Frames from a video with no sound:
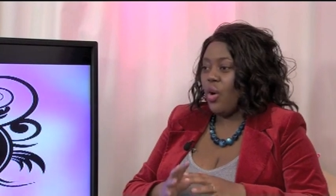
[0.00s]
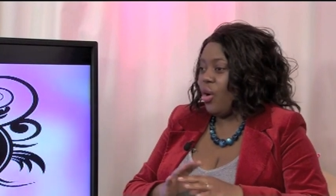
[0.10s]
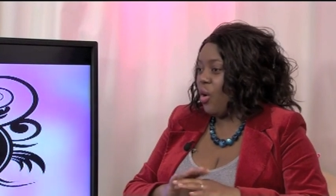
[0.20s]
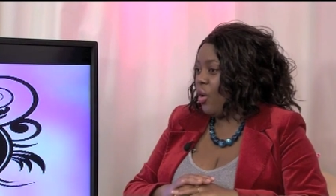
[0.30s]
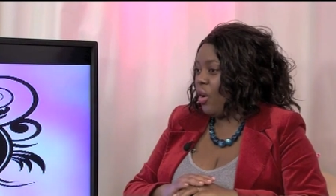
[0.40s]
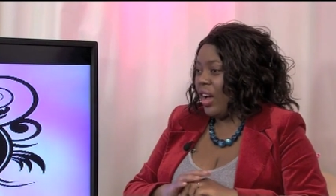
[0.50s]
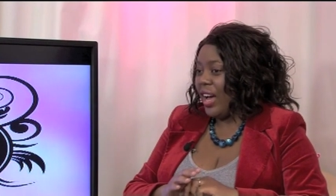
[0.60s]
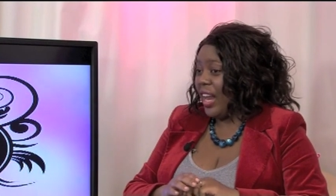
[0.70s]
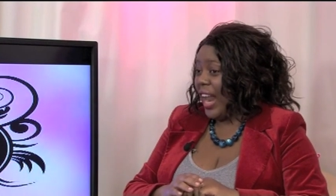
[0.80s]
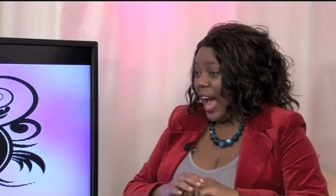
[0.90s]
or
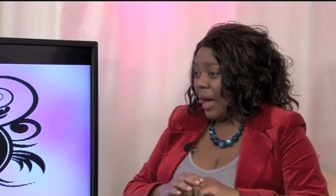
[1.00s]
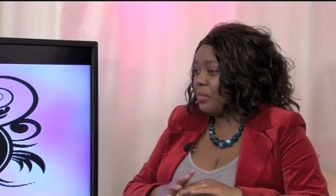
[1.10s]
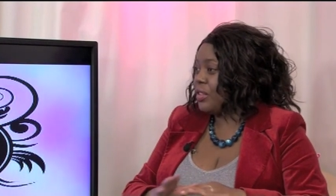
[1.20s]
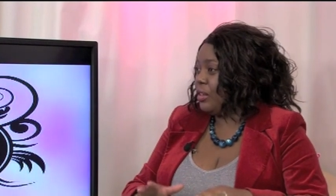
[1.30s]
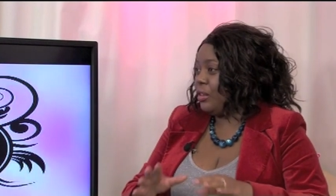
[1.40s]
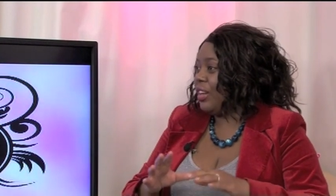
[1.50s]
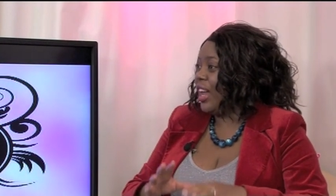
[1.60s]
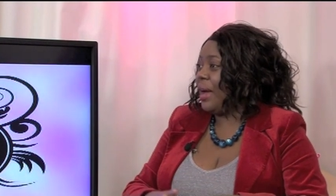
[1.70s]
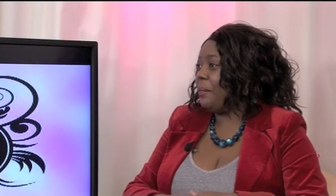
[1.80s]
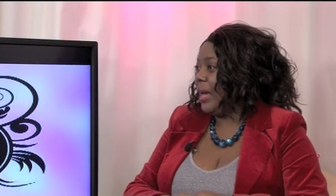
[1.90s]
an absolute
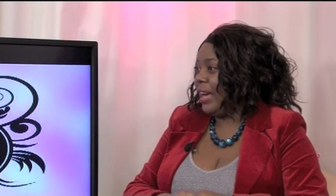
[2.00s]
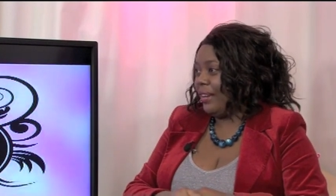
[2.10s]
nightmare.